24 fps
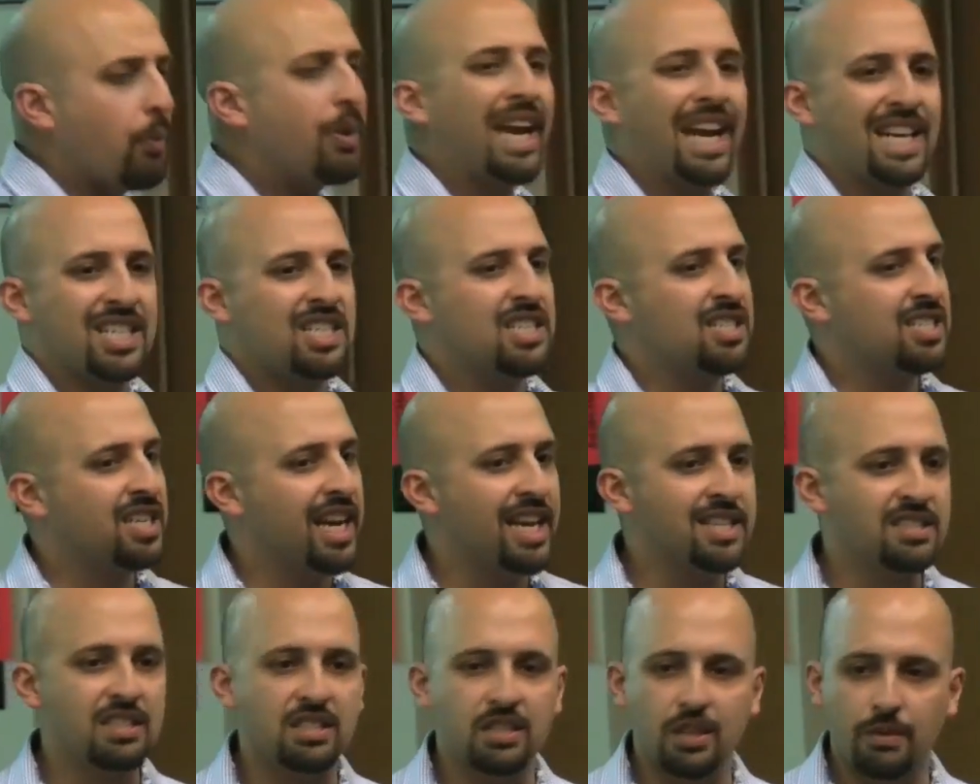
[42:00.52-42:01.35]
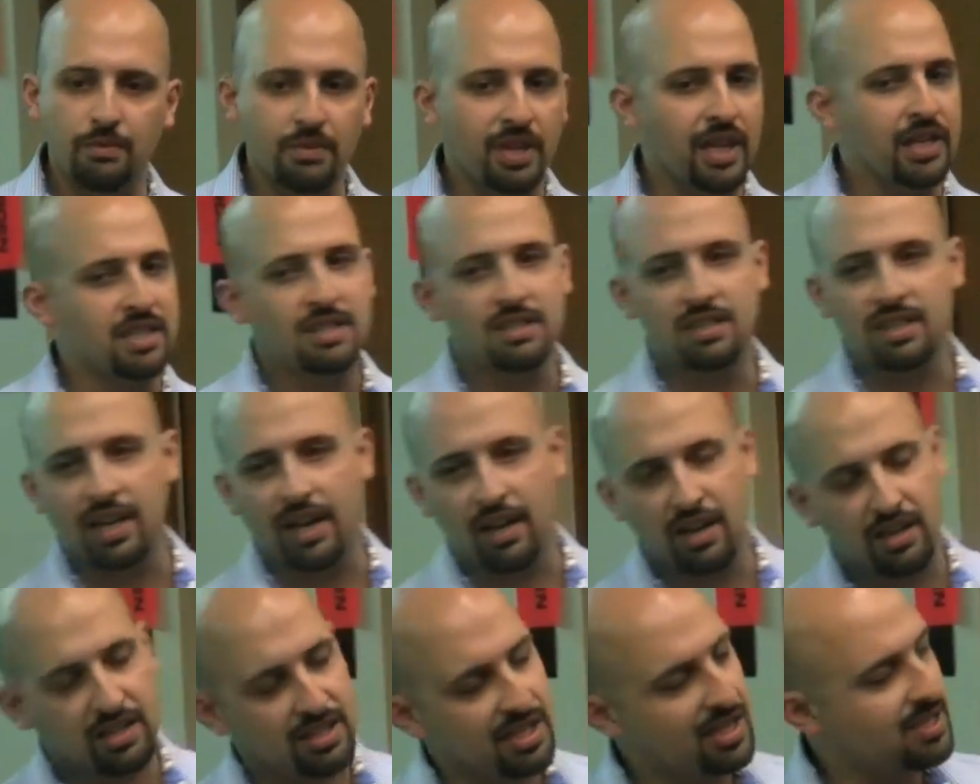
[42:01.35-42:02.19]
we actually tested them, they
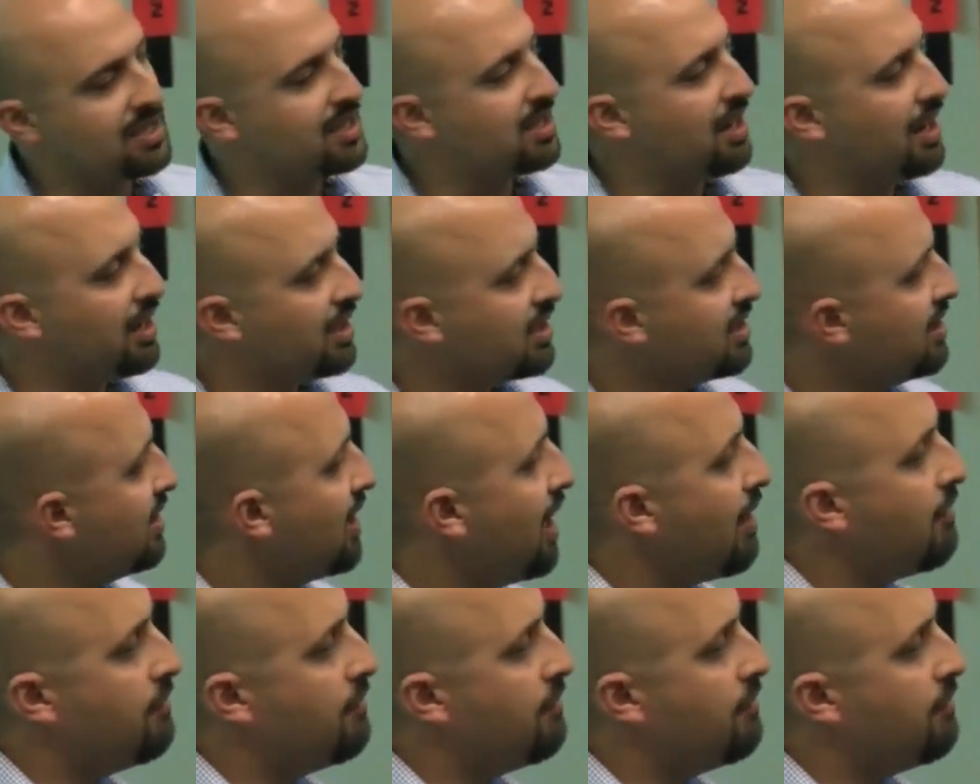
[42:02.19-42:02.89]
sucked. They